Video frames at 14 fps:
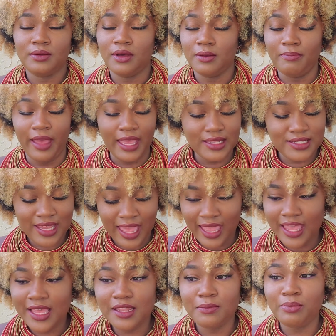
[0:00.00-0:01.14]

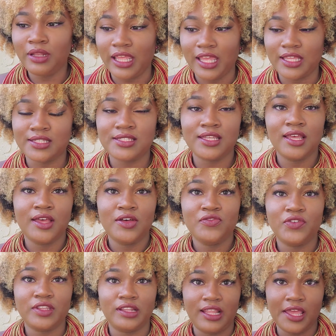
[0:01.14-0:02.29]
maintain plants for
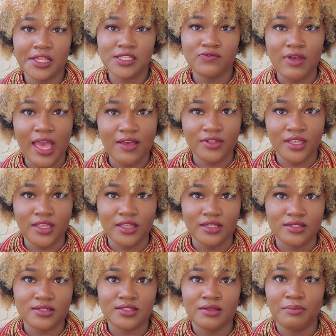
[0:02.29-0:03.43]
the last 5
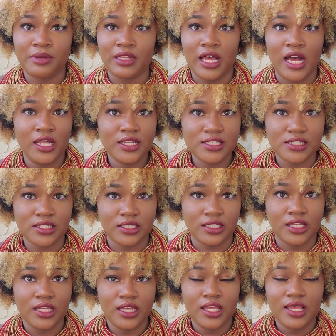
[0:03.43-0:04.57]
years, but honestly,
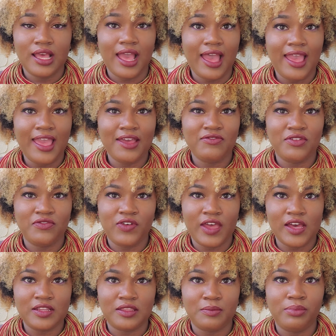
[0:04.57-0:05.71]
I haven't
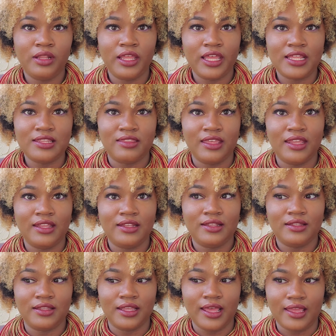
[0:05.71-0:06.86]
found the plant that
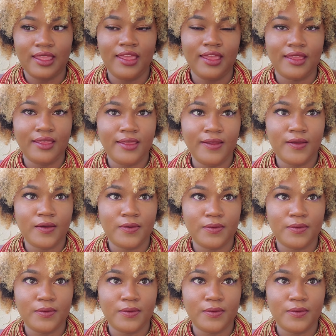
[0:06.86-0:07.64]
I can't kill